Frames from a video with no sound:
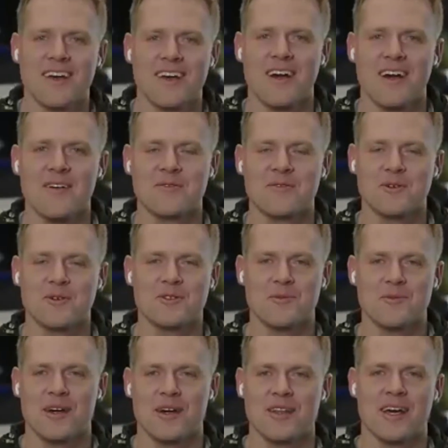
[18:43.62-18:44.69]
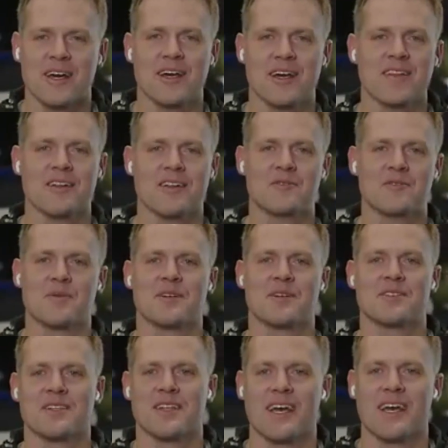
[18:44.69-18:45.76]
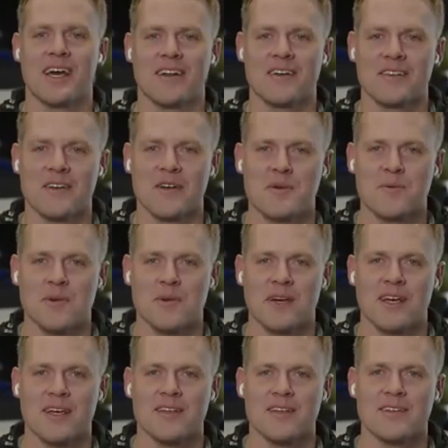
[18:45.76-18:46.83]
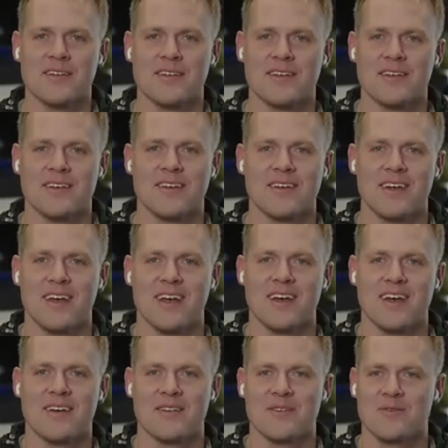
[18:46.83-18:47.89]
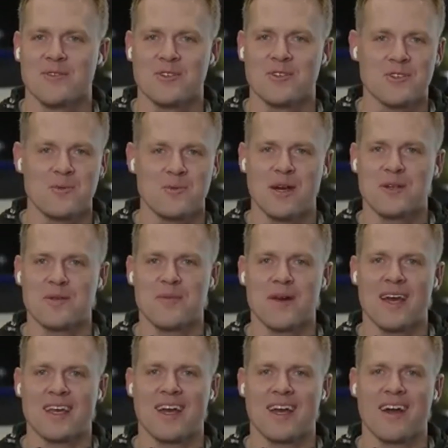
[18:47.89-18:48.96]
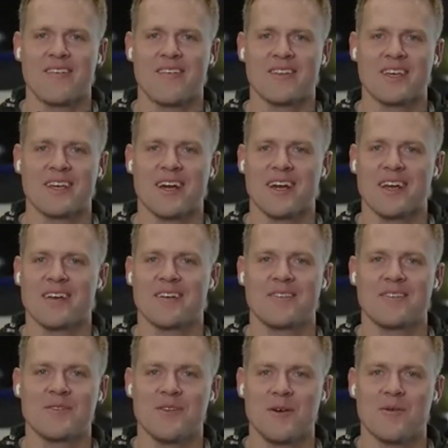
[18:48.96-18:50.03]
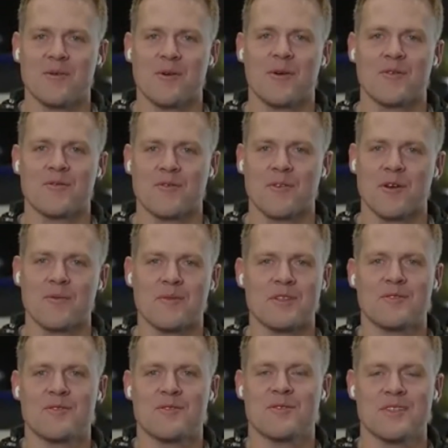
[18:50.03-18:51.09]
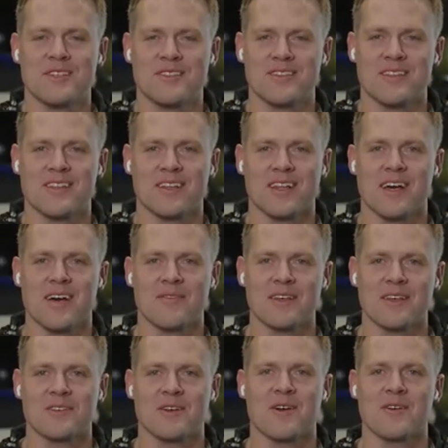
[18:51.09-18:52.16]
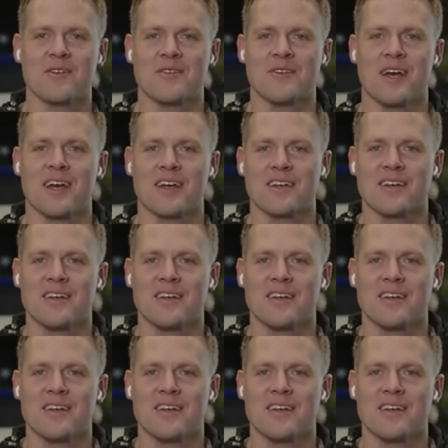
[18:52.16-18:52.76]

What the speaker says: I've told you about that experience that I had on the airplane, and it was just about to back out. The guy a row in front of me, 2 seats to the left, has a heart attack.